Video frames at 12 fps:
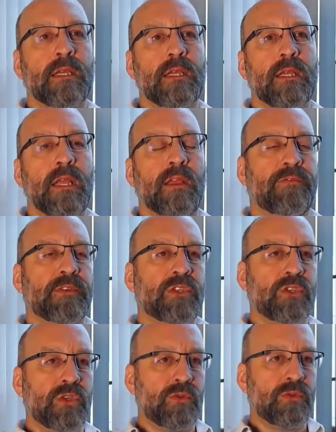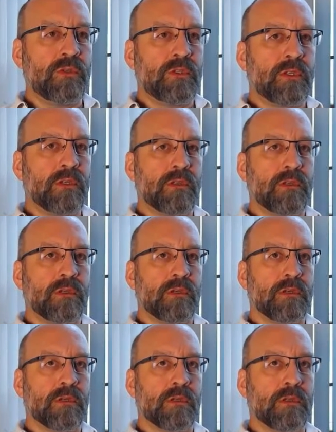If a student,
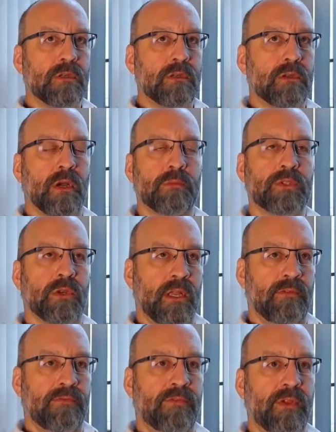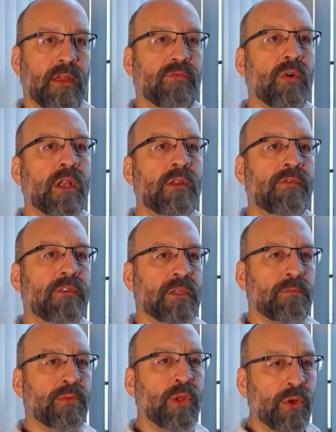I'm sorry, if, if one of his
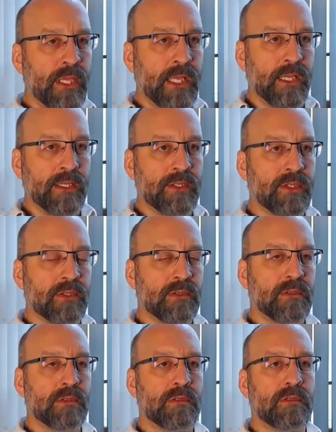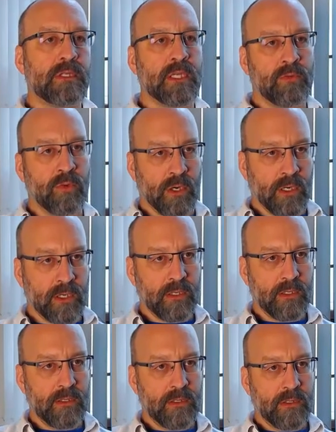employees did work
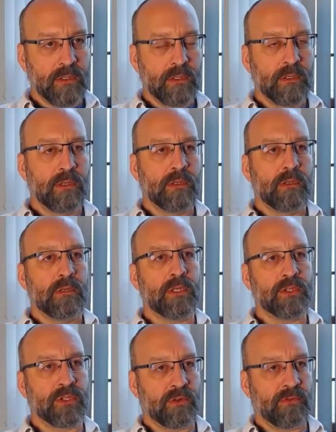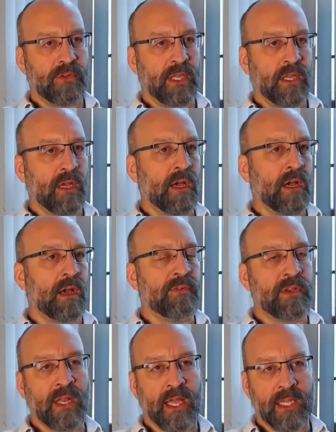deserving of a
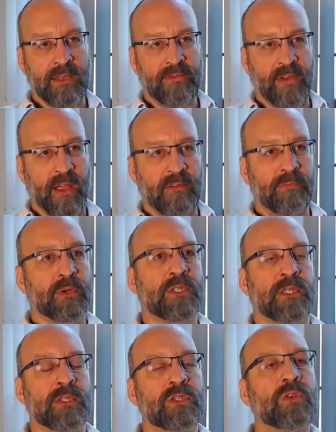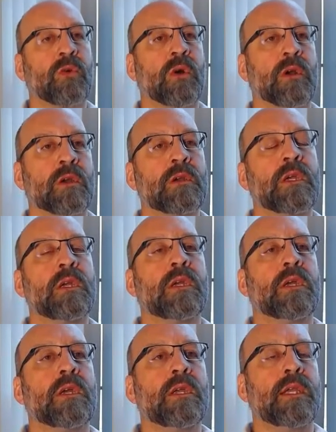95% score,
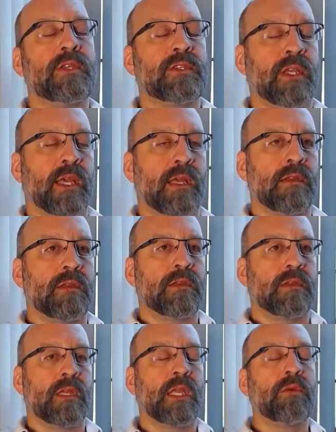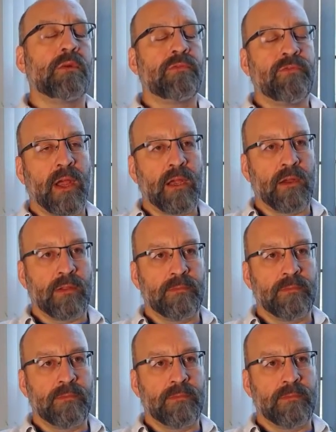he said he would fire them